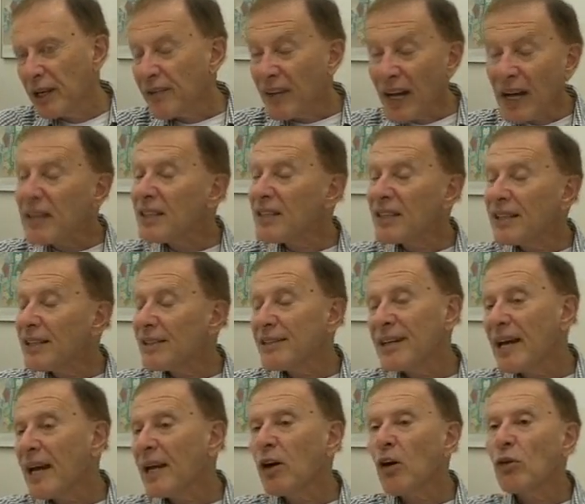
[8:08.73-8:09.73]
That is an
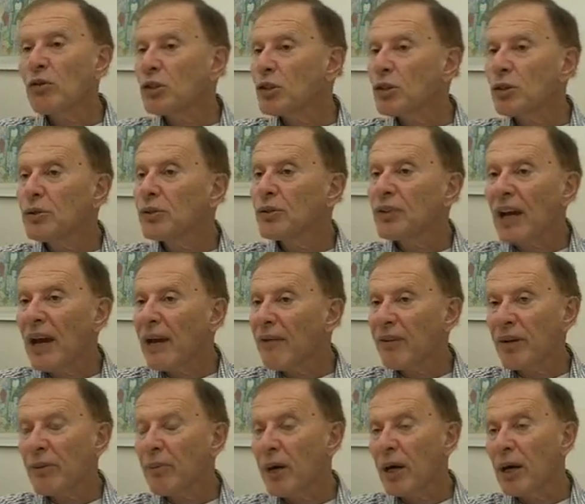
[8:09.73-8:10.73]
attack on Jews
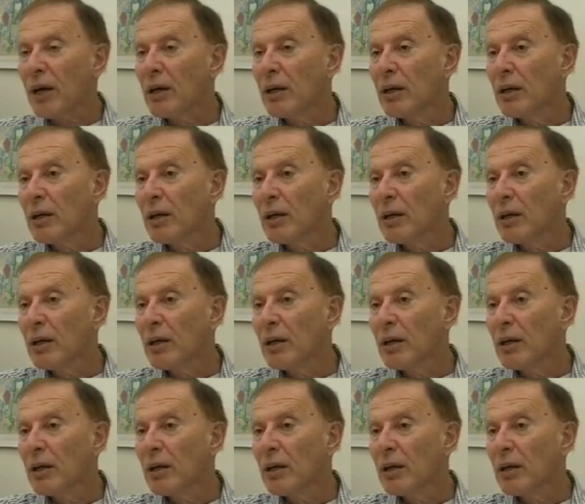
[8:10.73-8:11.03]
everywhere.